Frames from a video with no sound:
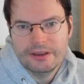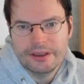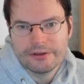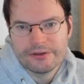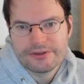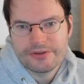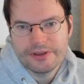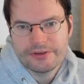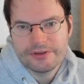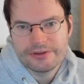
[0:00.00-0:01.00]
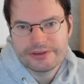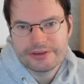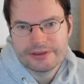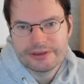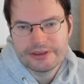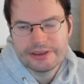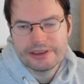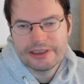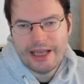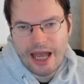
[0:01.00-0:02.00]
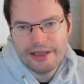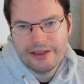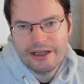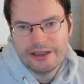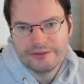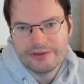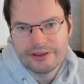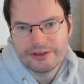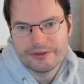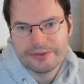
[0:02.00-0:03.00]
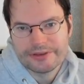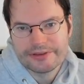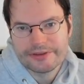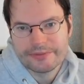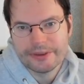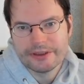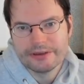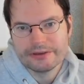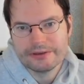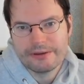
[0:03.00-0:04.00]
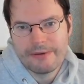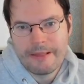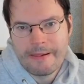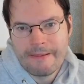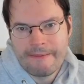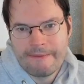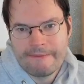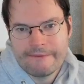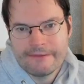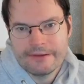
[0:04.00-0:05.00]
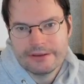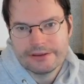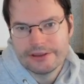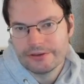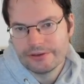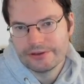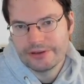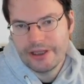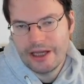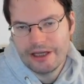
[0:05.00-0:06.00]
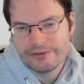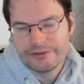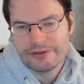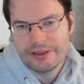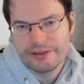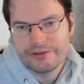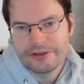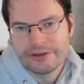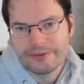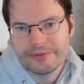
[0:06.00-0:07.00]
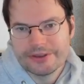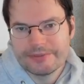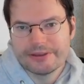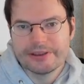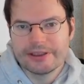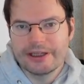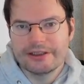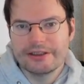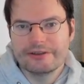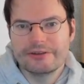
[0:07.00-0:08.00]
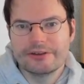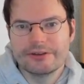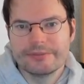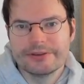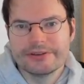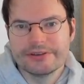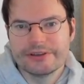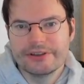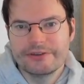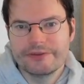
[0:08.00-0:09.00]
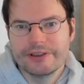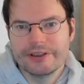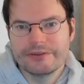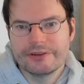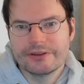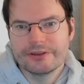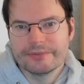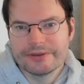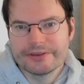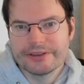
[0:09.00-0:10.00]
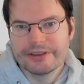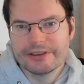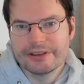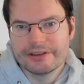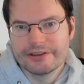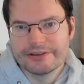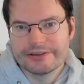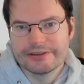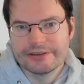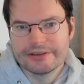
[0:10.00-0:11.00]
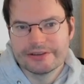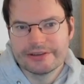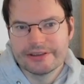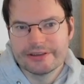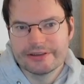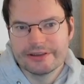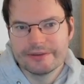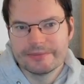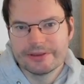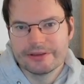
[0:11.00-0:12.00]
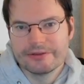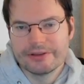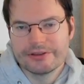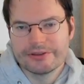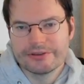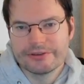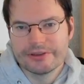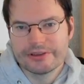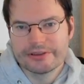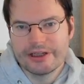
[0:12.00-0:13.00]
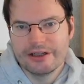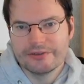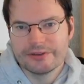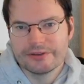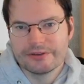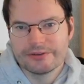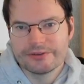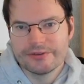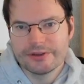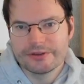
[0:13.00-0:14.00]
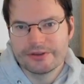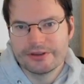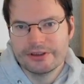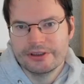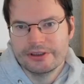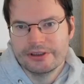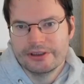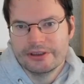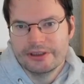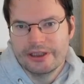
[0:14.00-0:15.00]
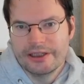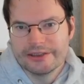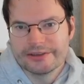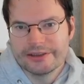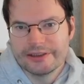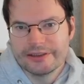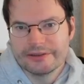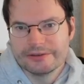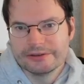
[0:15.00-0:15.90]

And constructors can have arguments as well. They don't have to have arguments, but they can have arguments. And if they have arguments, then they're listed in this data type declaration syntax after the constructor as a